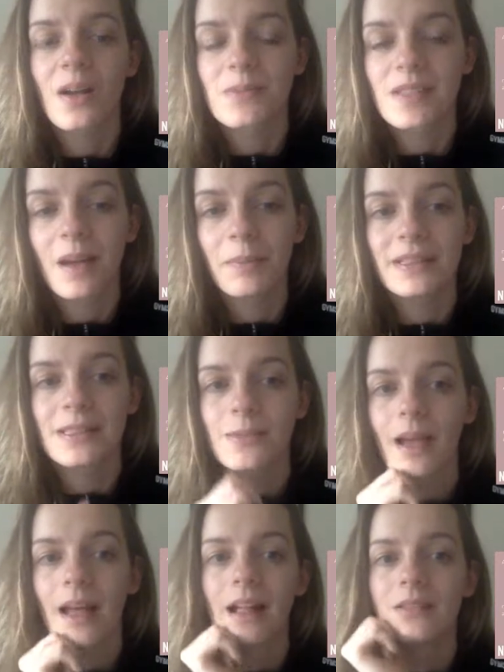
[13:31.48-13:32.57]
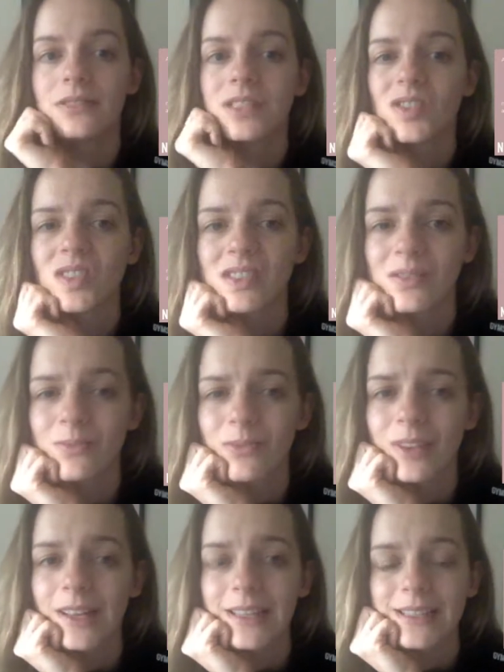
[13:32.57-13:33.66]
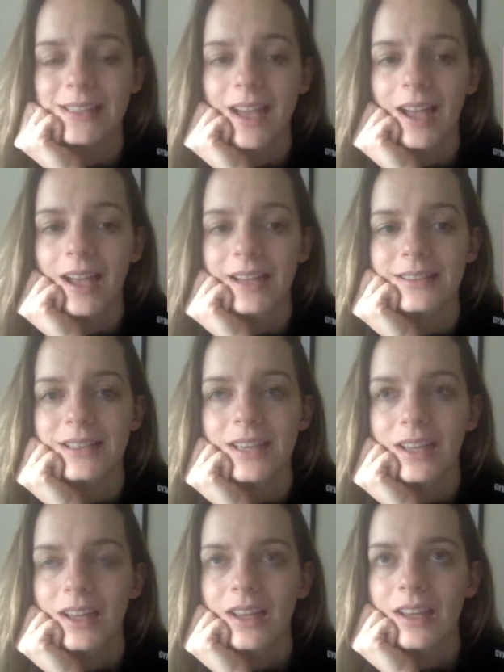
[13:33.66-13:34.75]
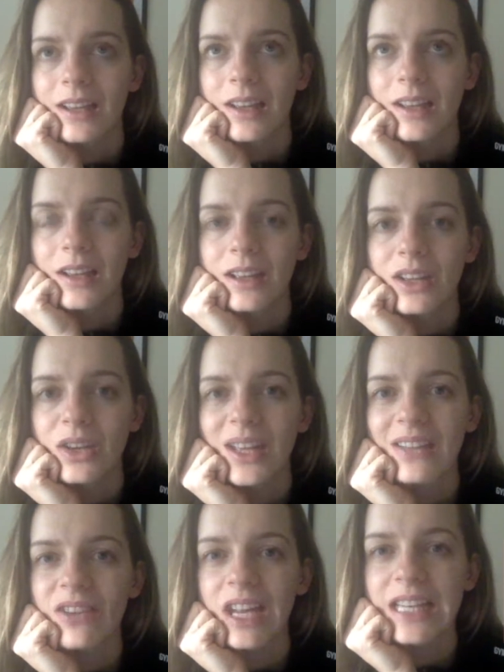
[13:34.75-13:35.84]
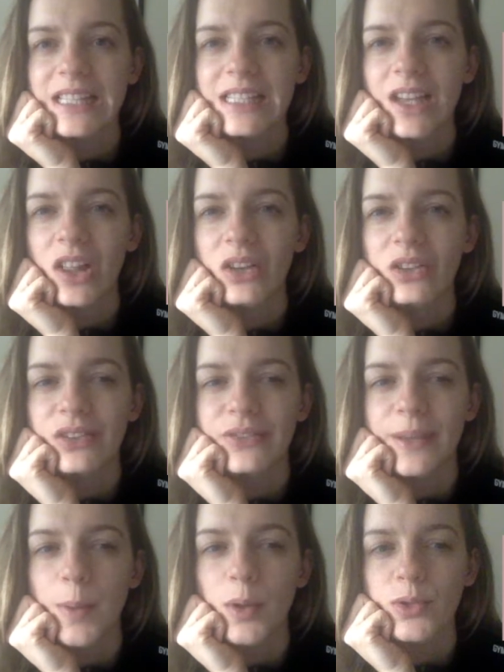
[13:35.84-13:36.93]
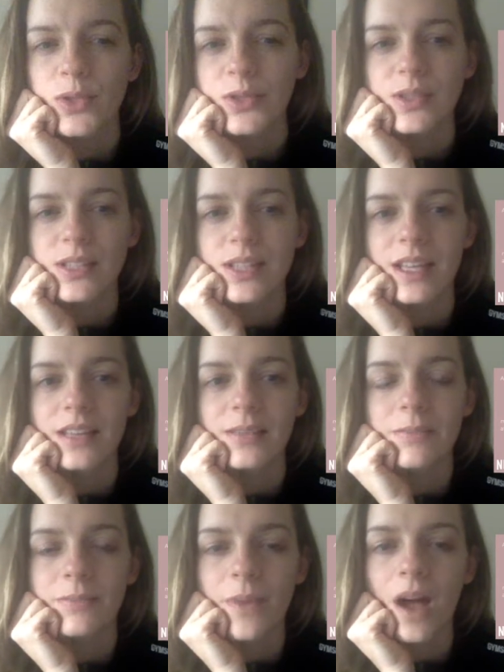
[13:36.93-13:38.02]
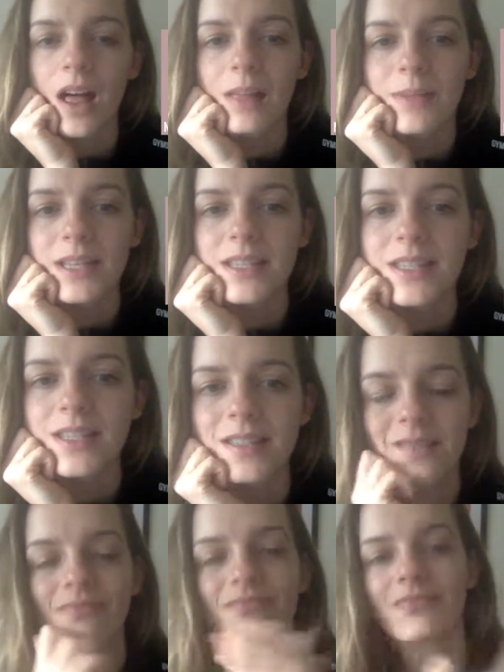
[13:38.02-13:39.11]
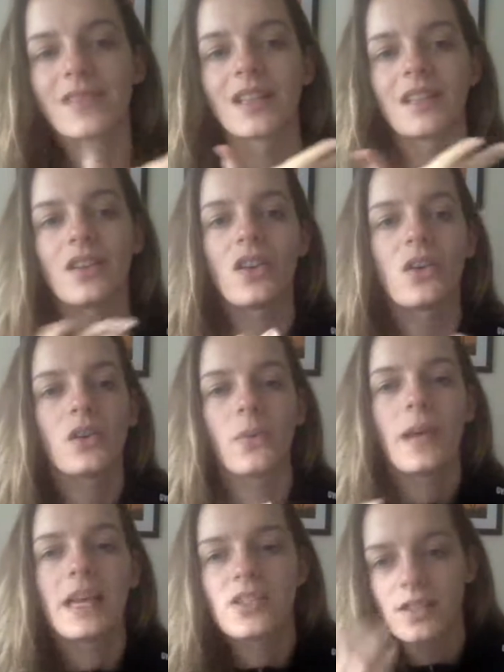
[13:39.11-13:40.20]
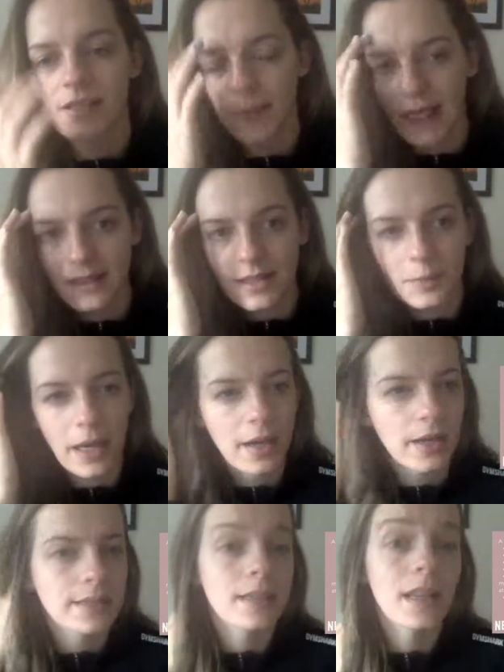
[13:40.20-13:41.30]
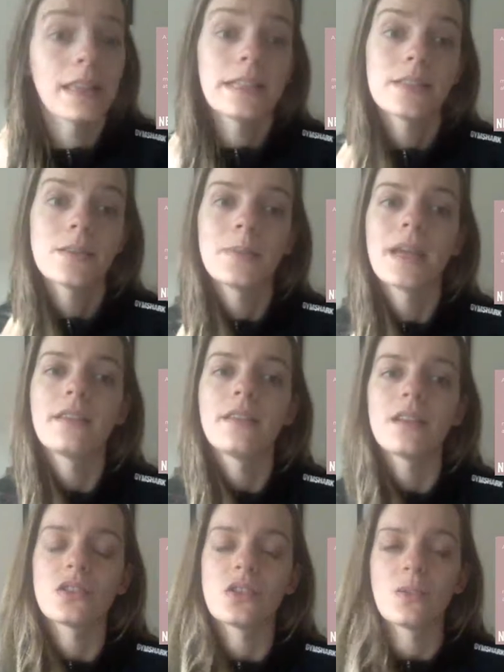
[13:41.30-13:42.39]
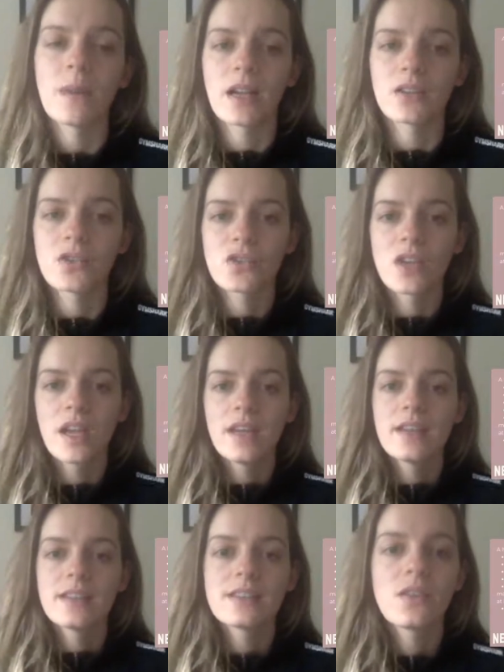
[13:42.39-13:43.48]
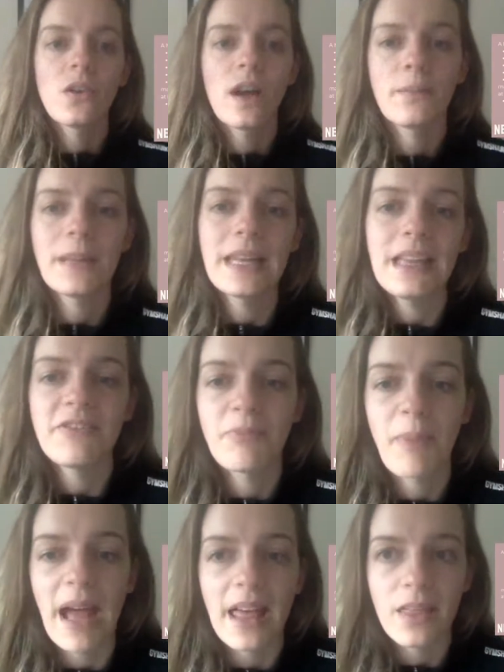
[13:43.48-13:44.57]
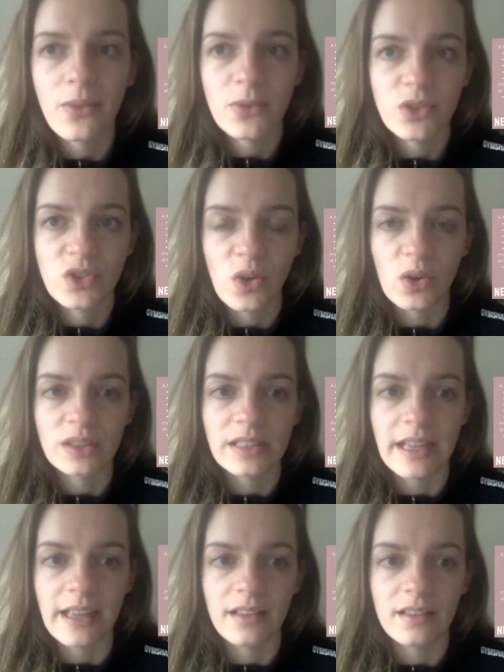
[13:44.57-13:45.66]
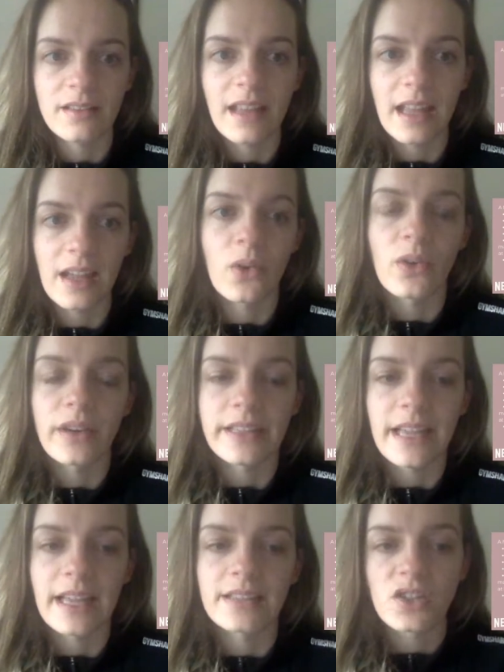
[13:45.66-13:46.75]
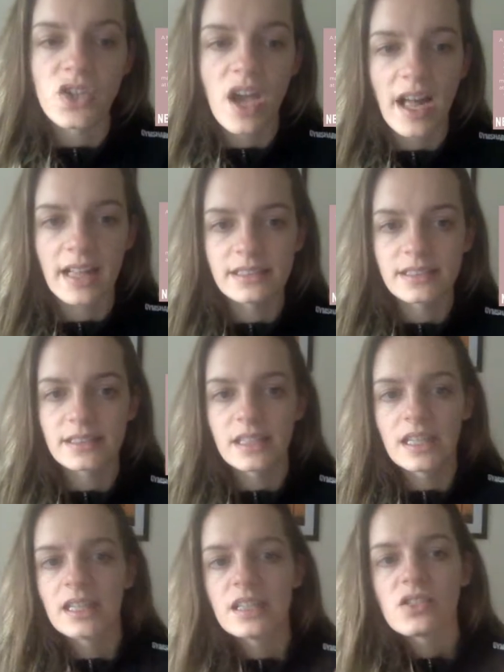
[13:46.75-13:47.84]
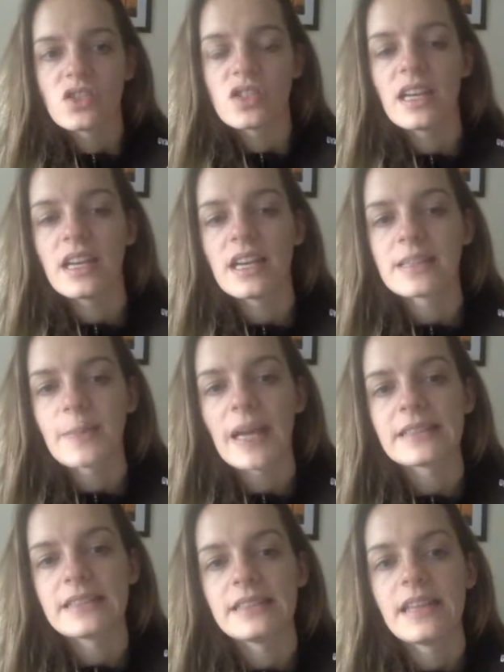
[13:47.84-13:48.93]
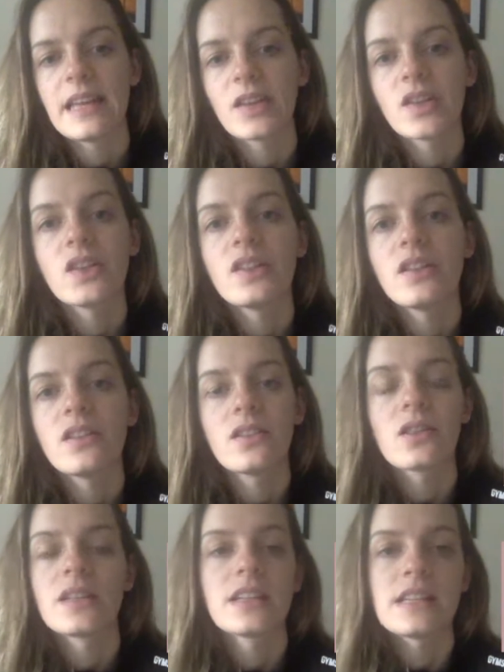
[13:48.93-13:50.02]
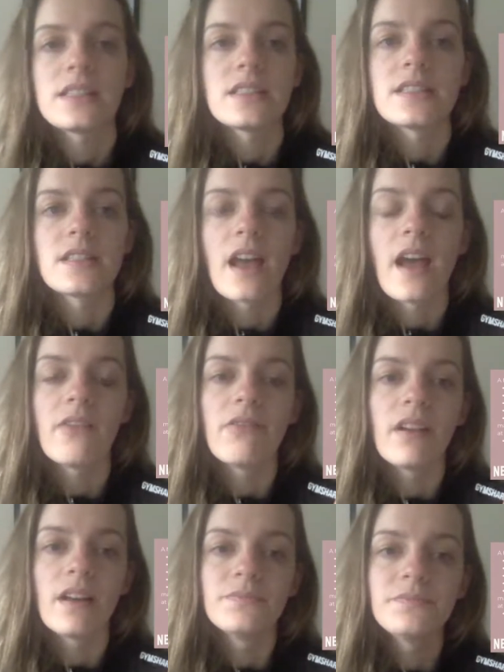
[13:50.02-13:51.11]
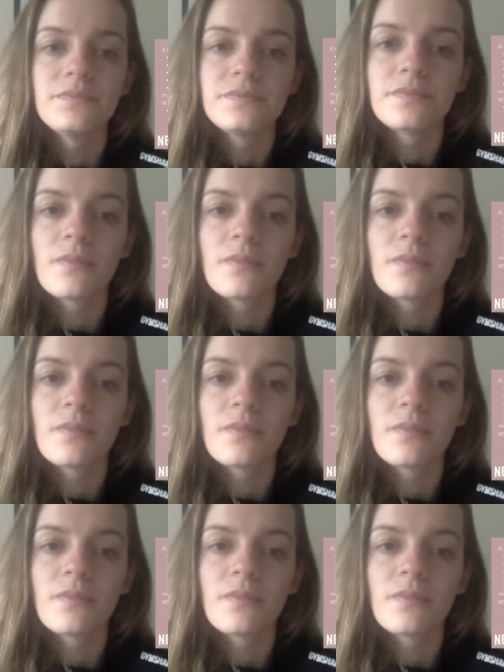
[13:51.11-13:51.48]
comes up as well, which is really sad. You can really see a lot of emotions in Alma's, the way she speaks about it a little bit, not too much. So I believe Beth was shocked that they already had a child. She expected they couldn't or they didn't have one.